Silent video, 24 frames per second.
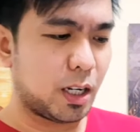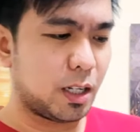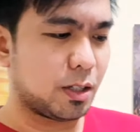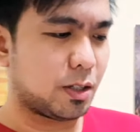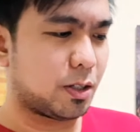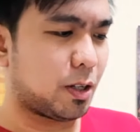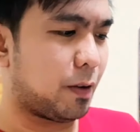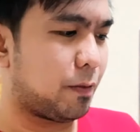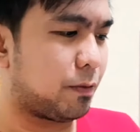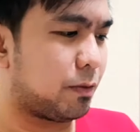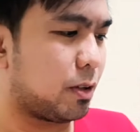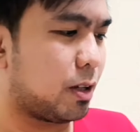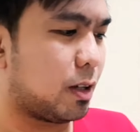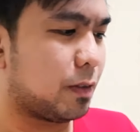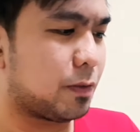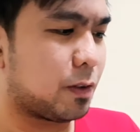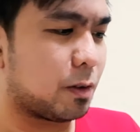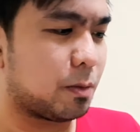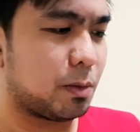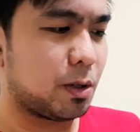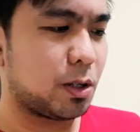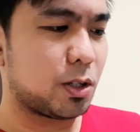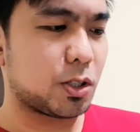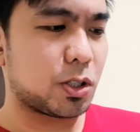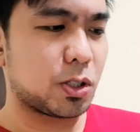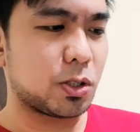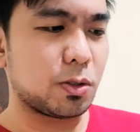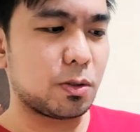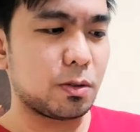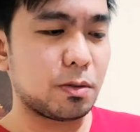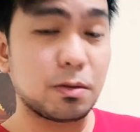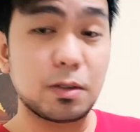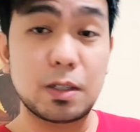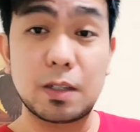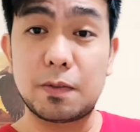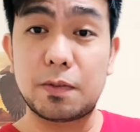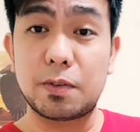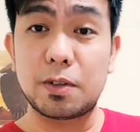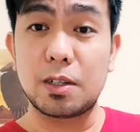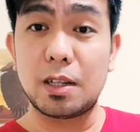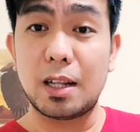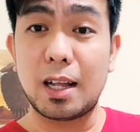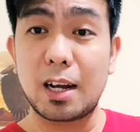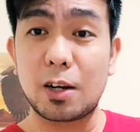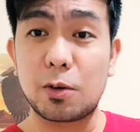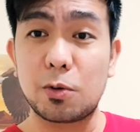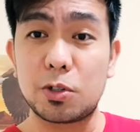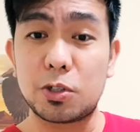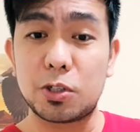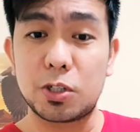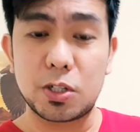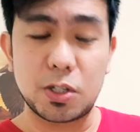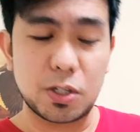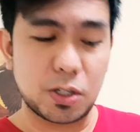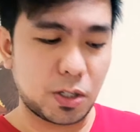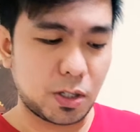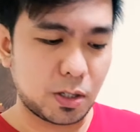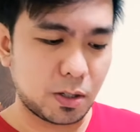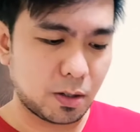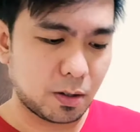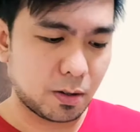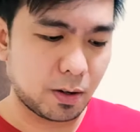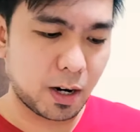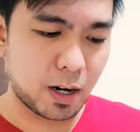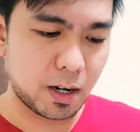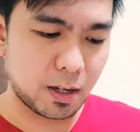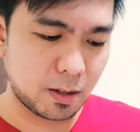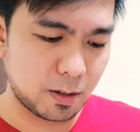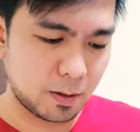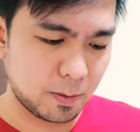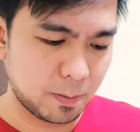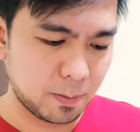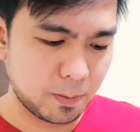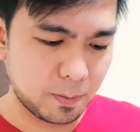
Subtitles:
safety information, different languages, right?